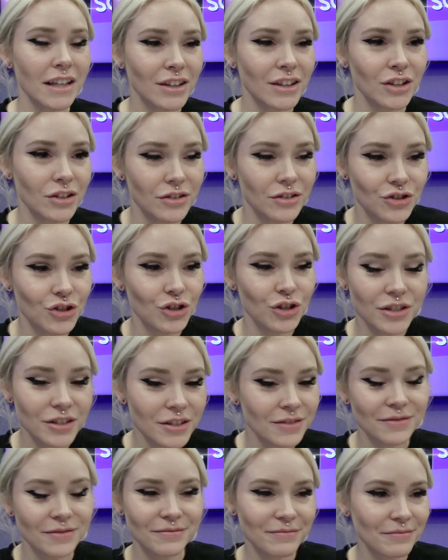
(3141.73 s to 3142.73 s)
Just
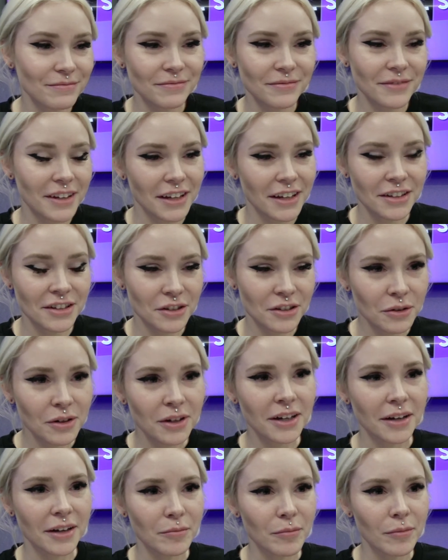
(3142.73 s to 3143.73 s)
get to
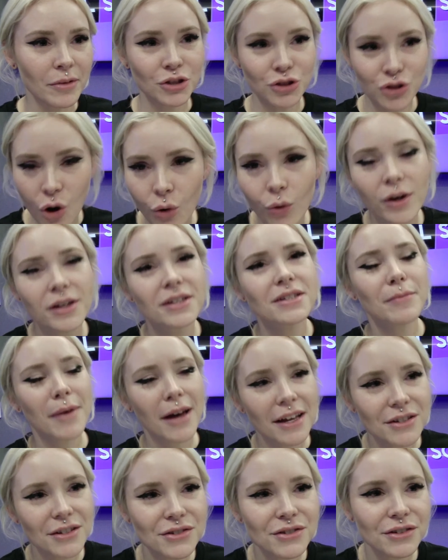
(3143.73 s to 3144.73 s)
it. It's always a
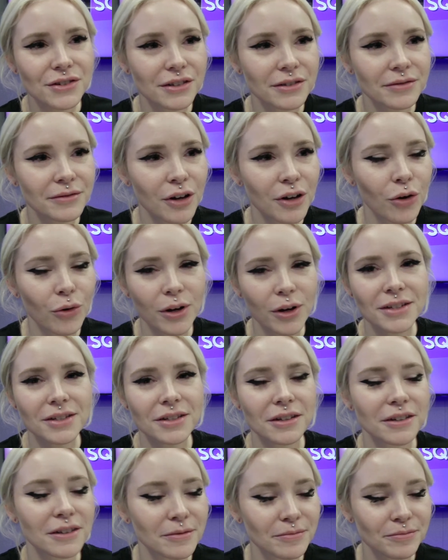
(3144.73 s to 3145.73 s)
monster. Always
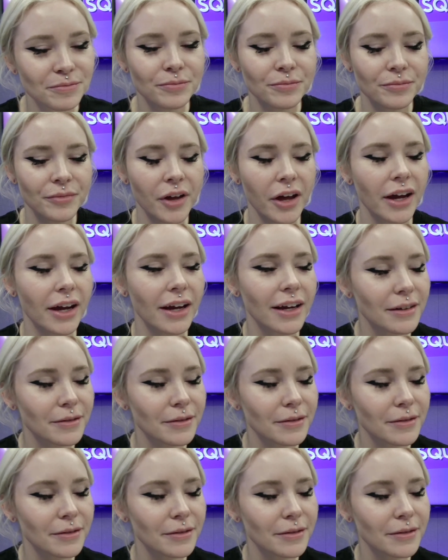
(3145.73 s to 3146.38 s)
a like